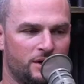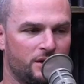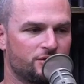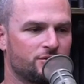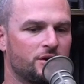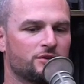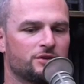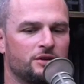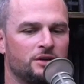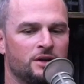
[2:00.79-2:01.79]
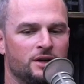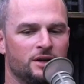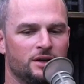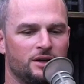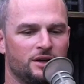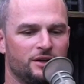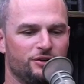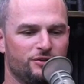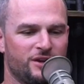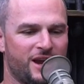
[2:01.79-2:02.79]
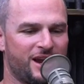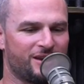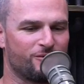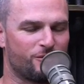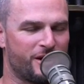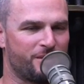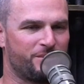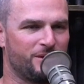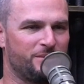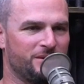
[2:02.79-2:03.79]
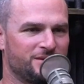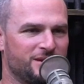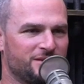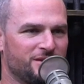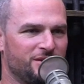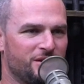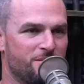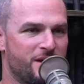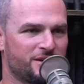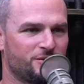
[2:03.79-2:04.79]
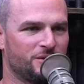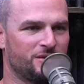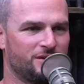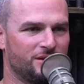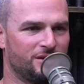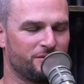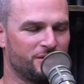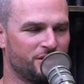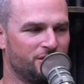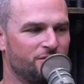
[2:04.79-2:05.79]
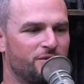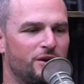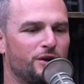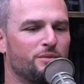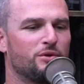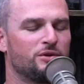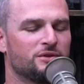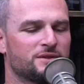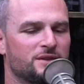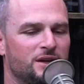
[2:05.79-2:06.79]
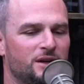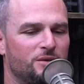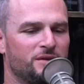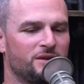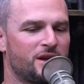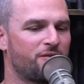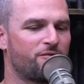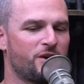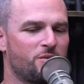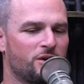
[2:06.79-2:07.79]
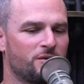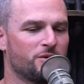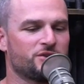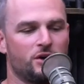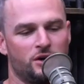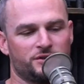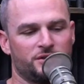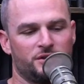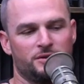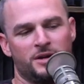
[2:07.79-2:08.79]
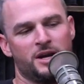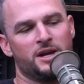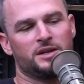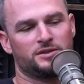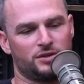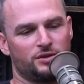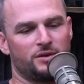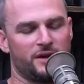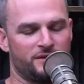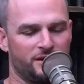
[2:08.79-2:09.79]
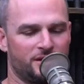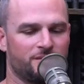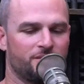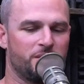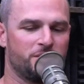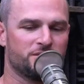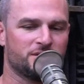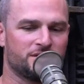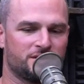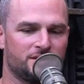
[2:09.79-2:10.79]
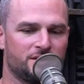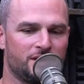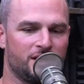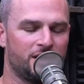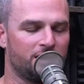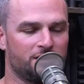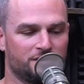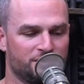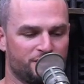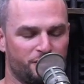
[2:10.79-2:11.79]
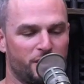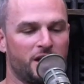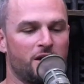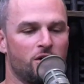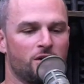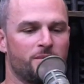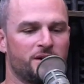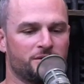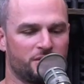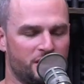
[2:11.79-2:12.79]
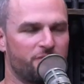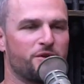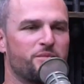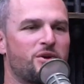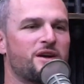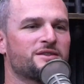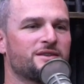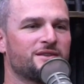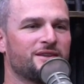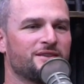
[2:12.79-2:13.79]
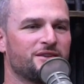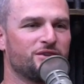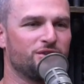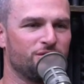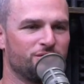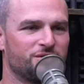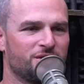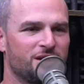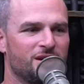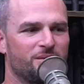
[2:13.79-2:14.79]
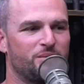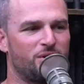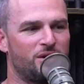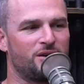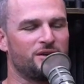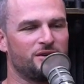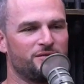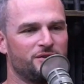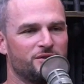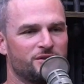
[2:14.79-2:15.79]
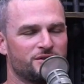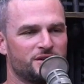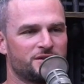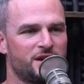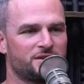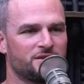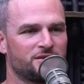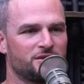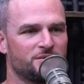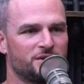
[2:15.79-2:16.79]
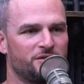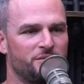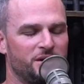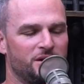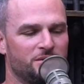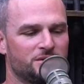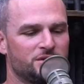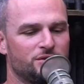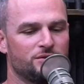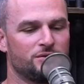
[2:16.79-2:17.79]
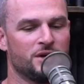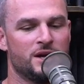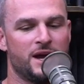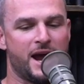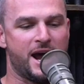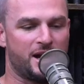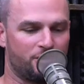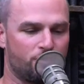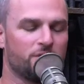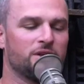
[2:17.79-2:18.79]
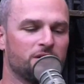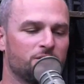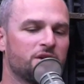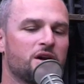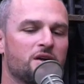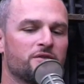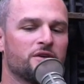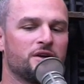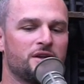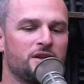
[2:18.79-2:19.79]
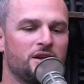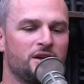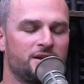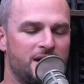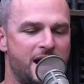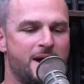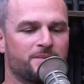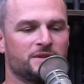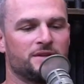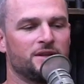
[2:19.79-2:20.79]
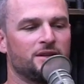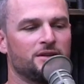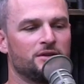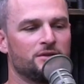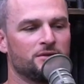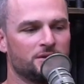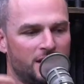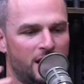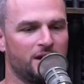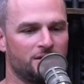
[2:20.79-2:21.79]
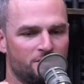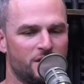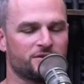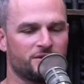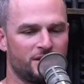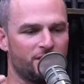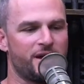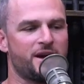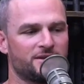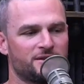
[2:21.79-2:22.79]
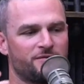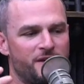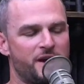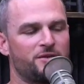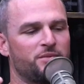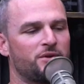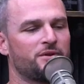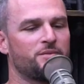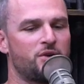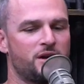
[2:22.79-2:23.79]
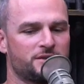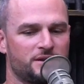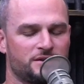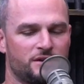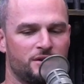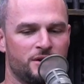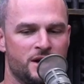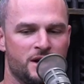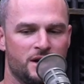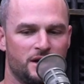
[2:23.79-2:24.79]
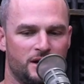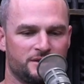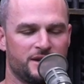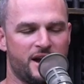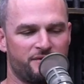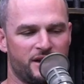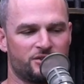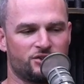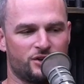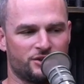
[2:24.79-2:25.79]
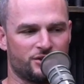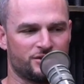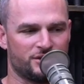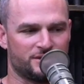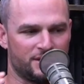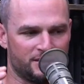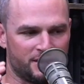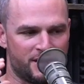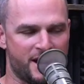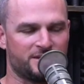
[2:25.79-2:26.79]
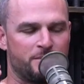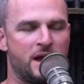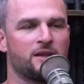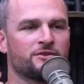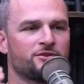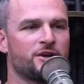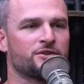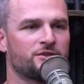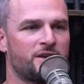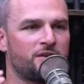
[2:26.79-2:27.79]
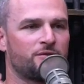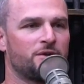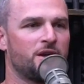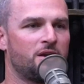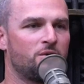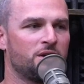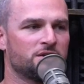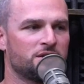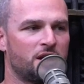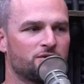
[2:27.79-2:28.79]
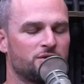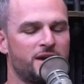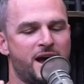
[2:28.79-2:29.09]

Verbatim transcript: day structure, uh, you can ramp up intensity. You can mess with the different acute variables uh, within that framework, which also too, I think people just like just forget all about the recovery process. Like that's a huge part of your success in terms of being able to adequately recover and then adapt and then you know gain muscle. All that is a vital part of the process. So uh, to have that structure, it's just it's a nice balanced structure. That three day a week schedule.